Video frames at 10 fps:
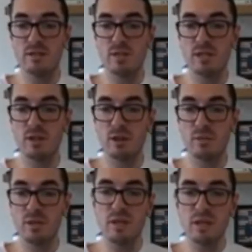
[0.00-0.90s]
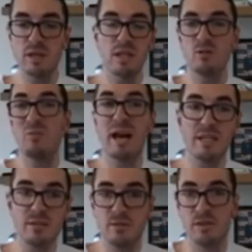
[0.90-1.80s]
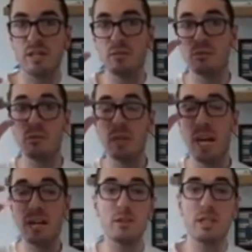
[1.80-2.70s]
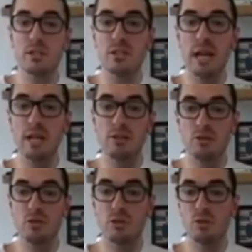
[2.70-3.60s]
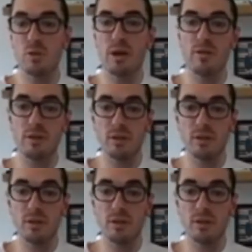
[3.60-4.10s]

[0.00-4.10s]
So we can copy and then you would paste it, for example, to the exchange or wherever